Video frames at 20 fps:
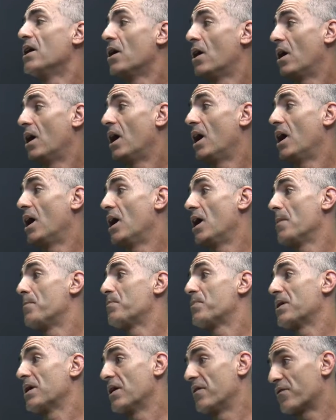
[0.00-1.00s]

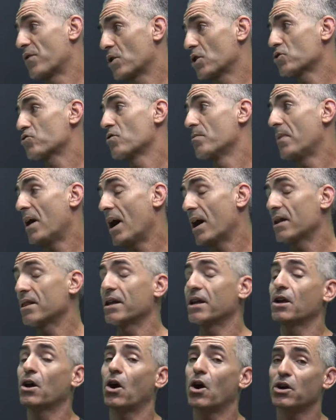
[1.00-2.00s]
adverse
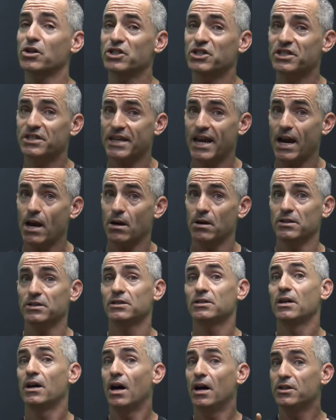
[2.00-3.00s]
remodeling are
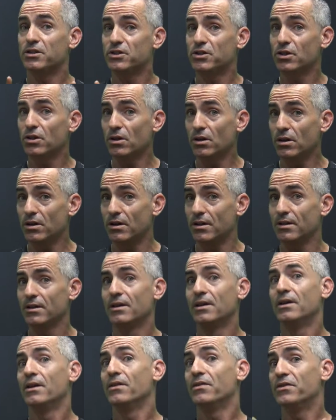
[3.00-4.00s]
scarce until
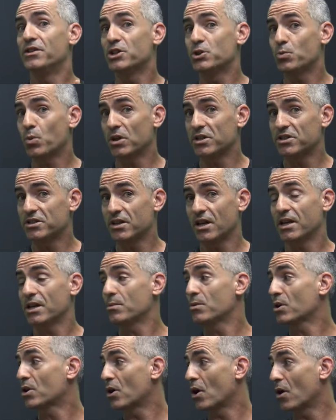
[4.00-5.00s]
this one study in
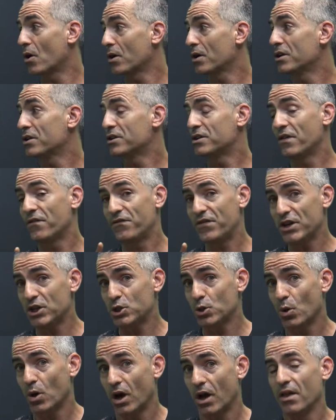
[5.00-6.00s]
regard to fish
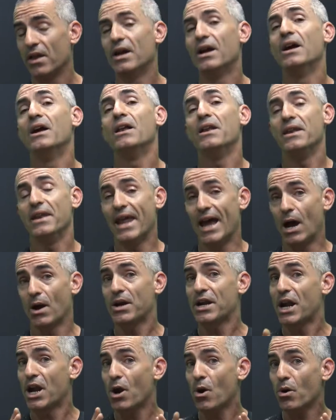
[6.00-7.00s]
oil. Now,
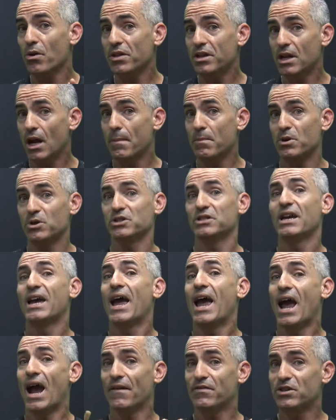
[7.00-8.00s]
here are the numbers.
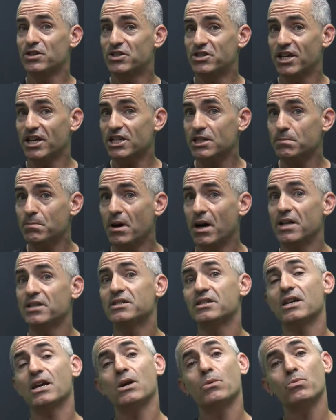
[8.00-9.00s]
After 6
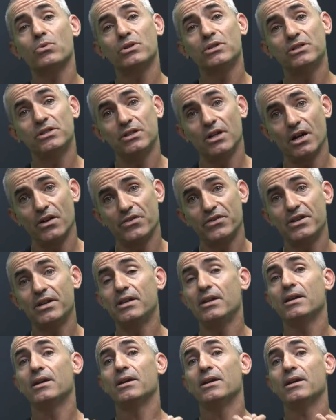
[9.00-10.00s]
months, it resulted